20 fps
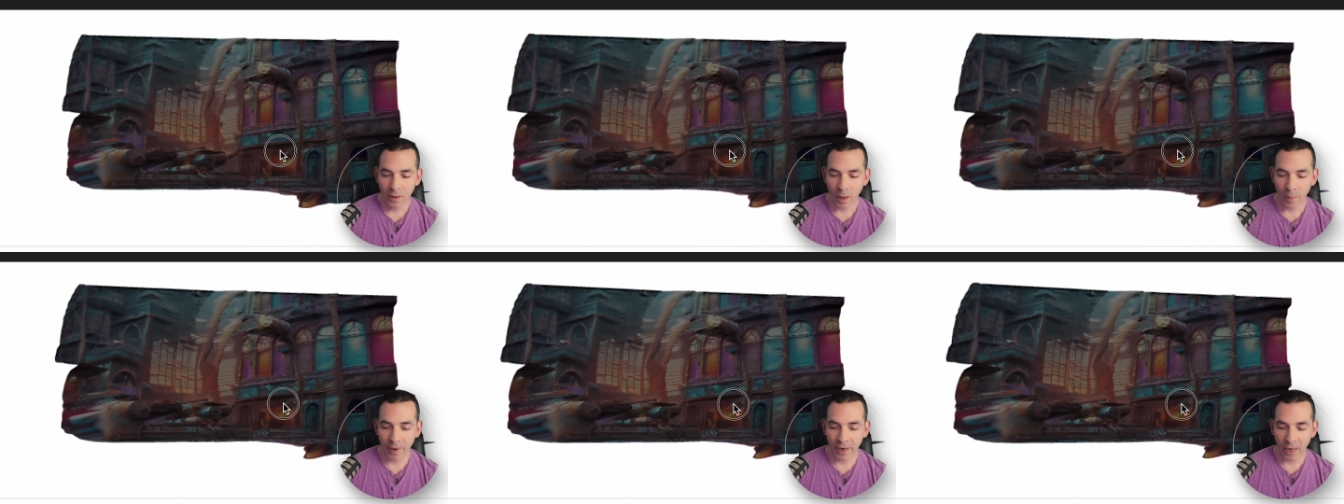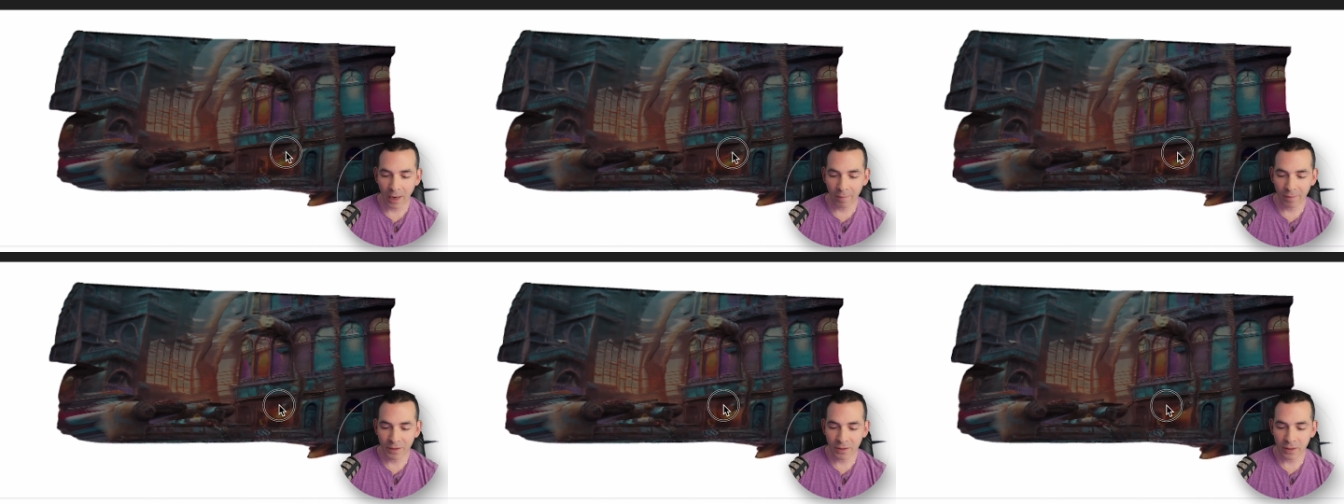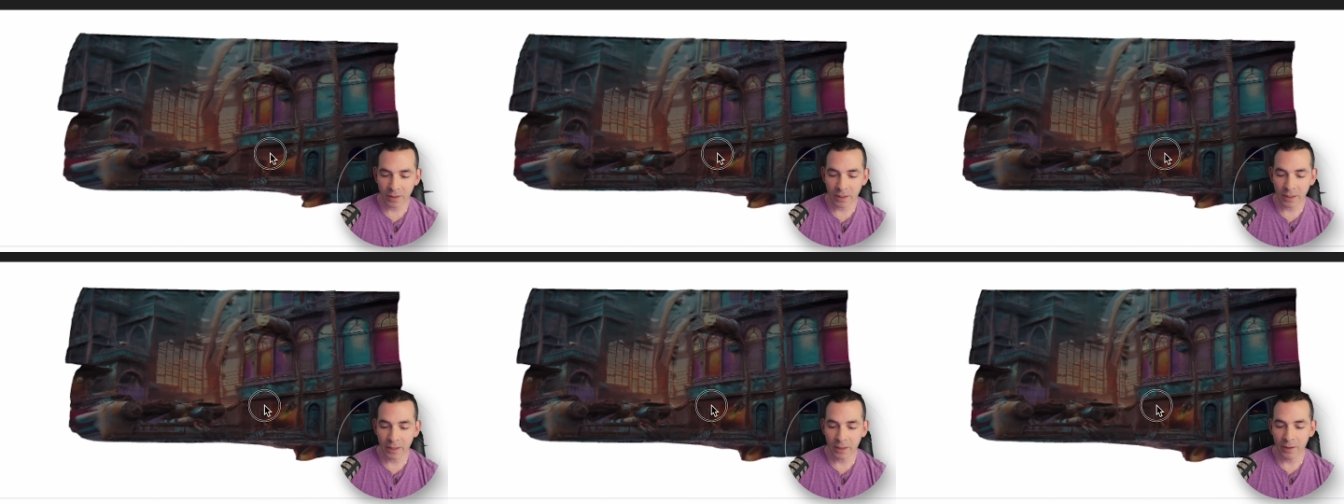I mean,
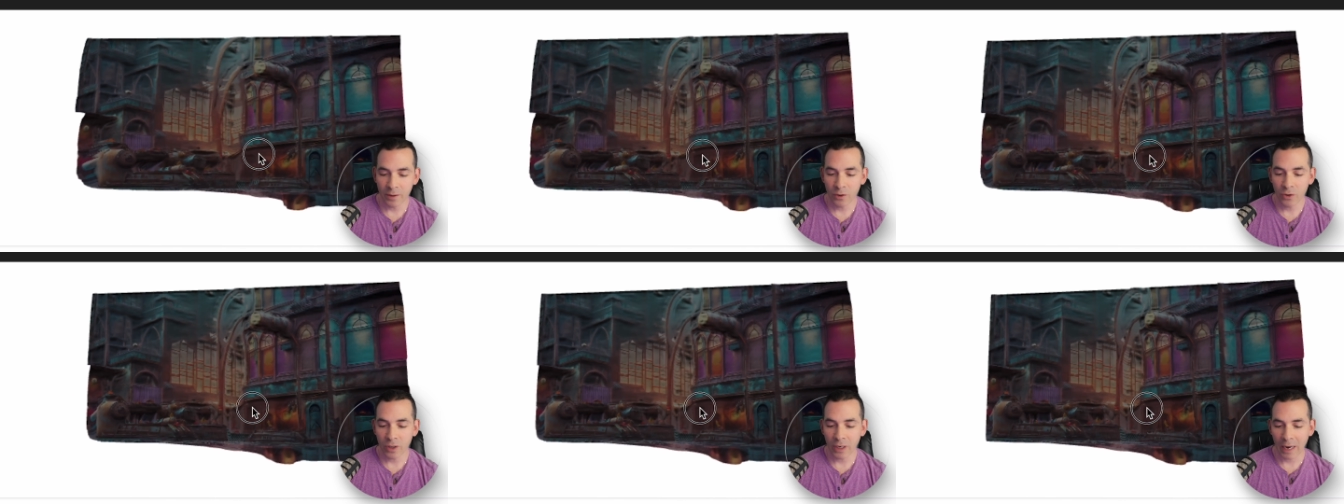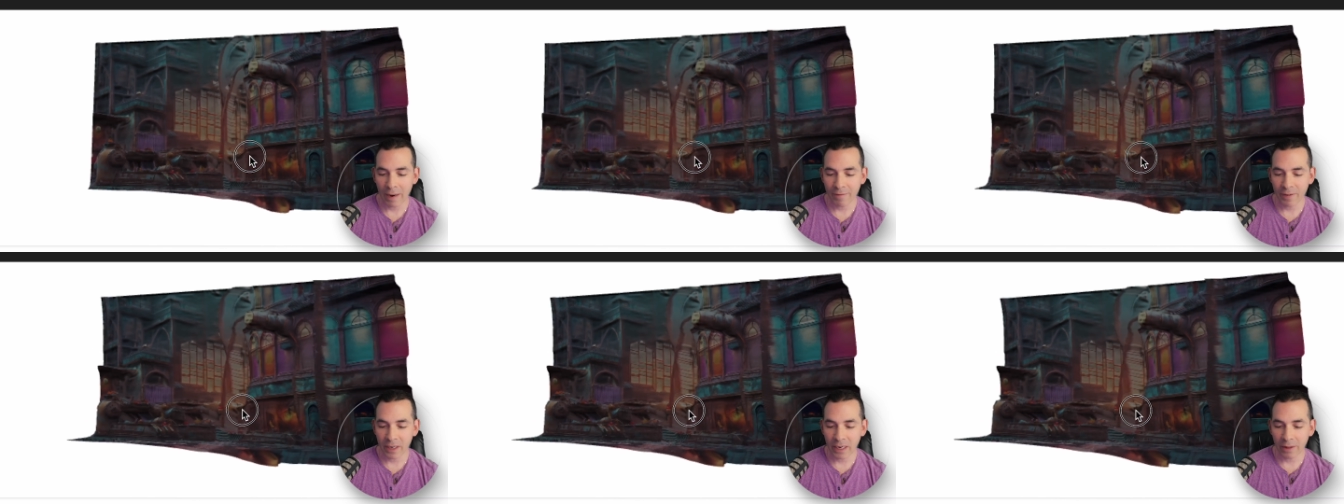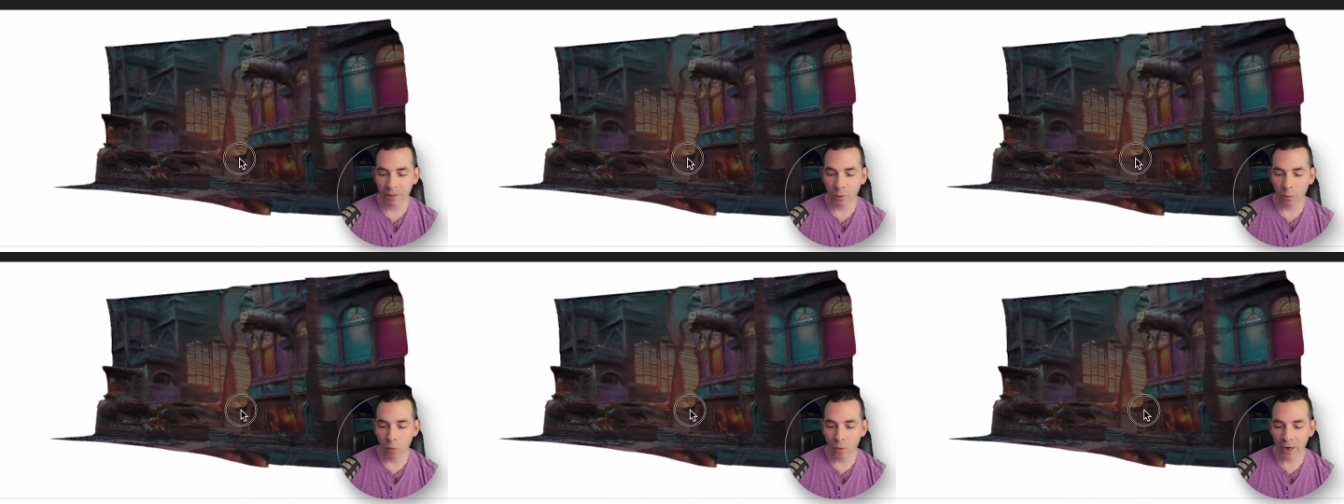obviously you have to
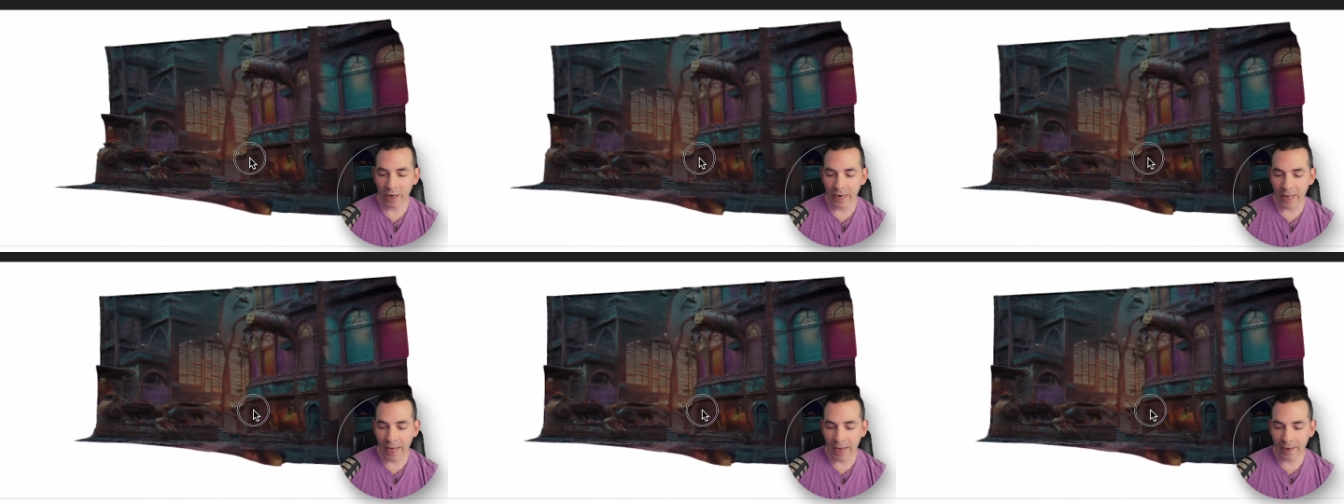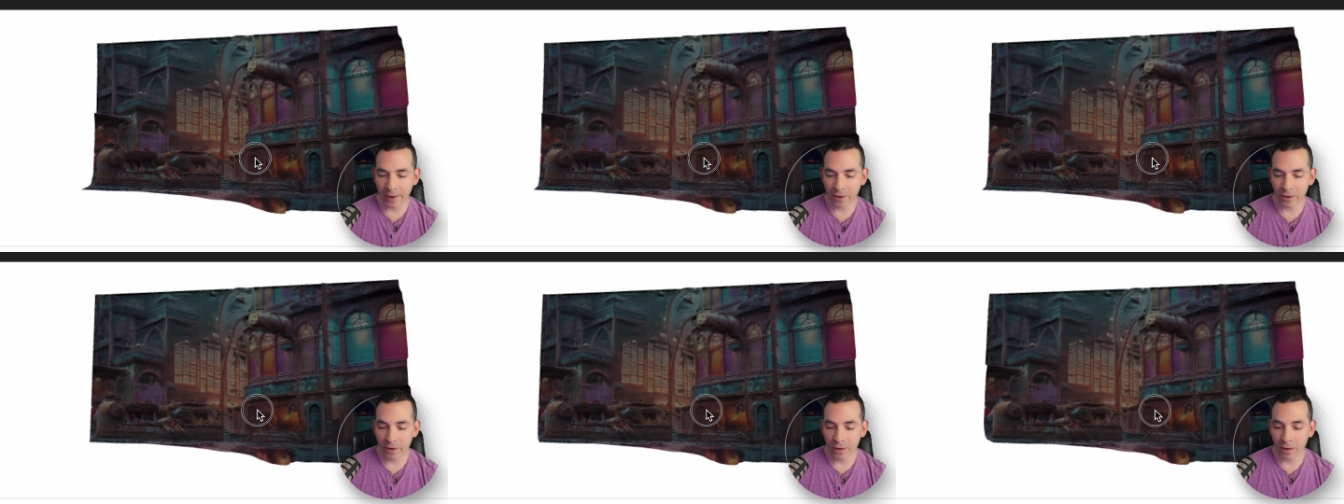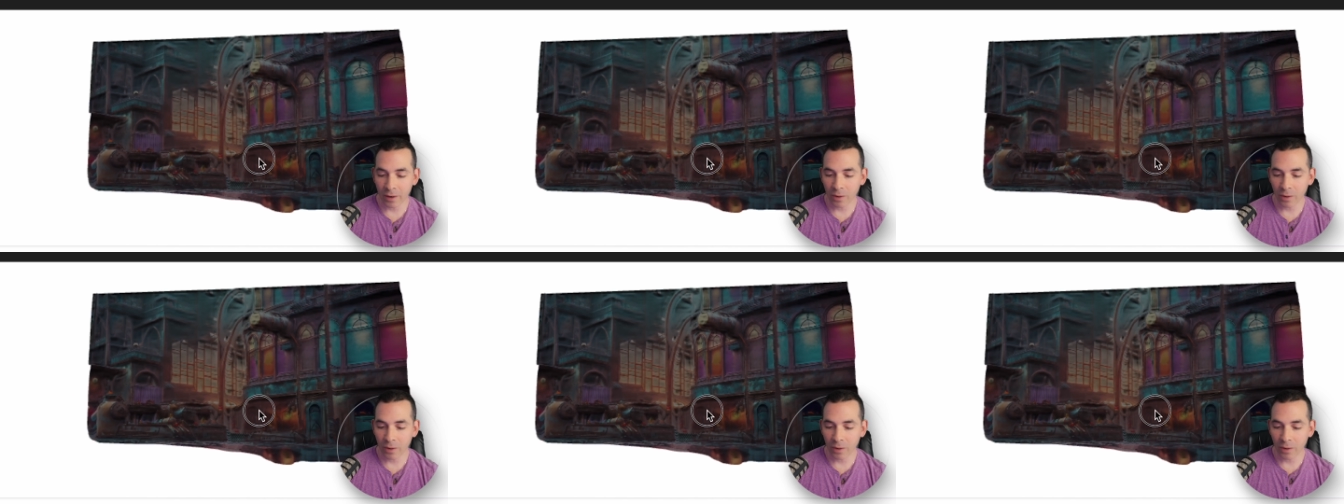get the right angle,